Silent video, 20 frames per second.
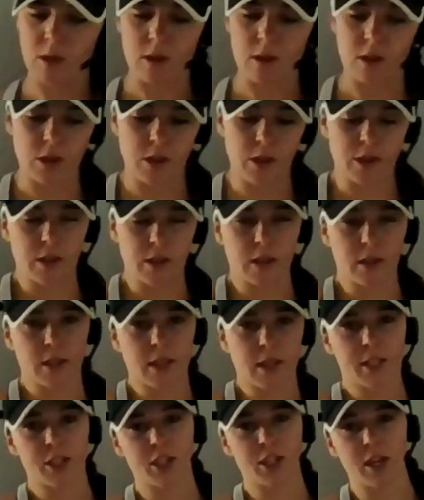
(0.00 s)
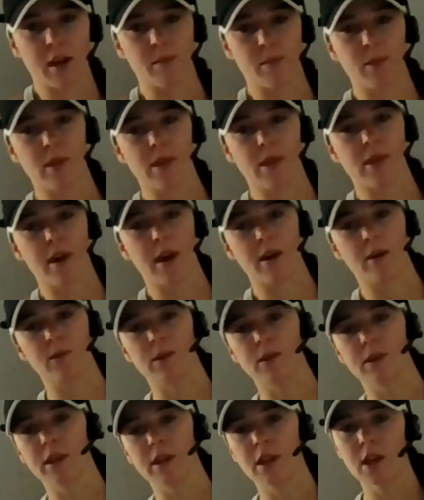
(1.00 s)
Good, nice job with that
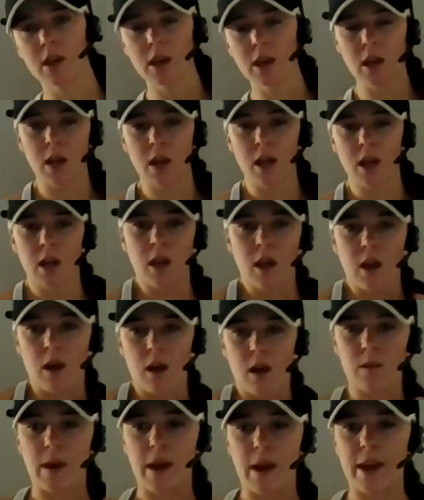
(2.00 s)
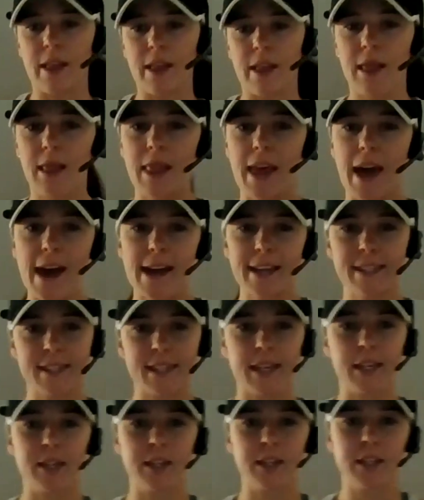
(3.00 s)
one. All right, last
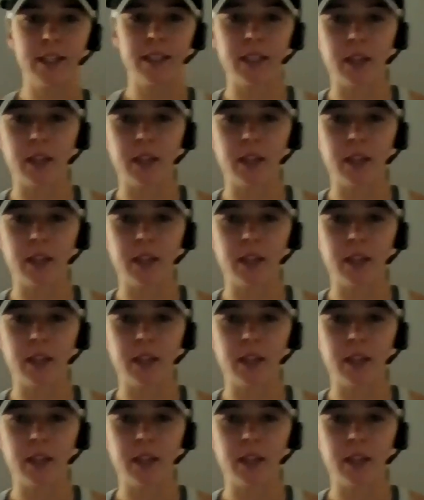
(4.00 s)
area